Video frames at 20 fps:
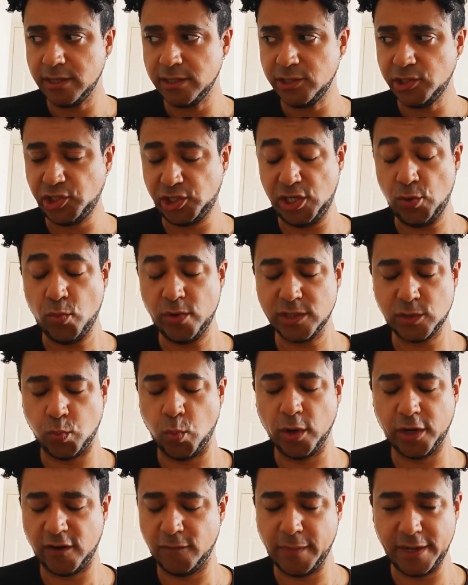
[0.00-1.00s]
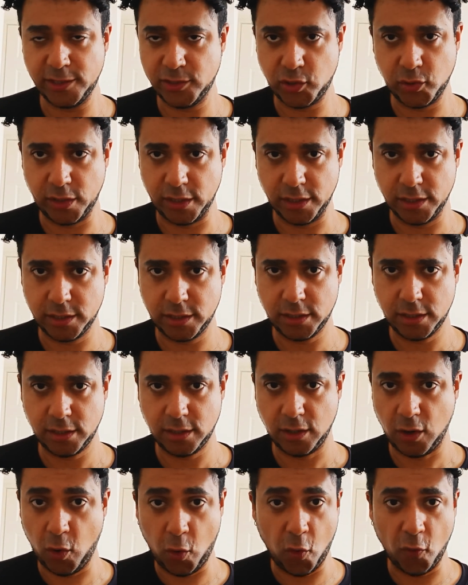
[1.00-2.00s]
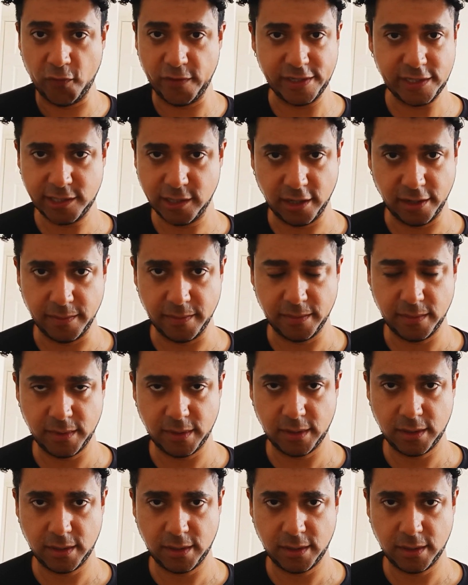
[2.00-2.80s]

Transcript: She was one of my students all this time.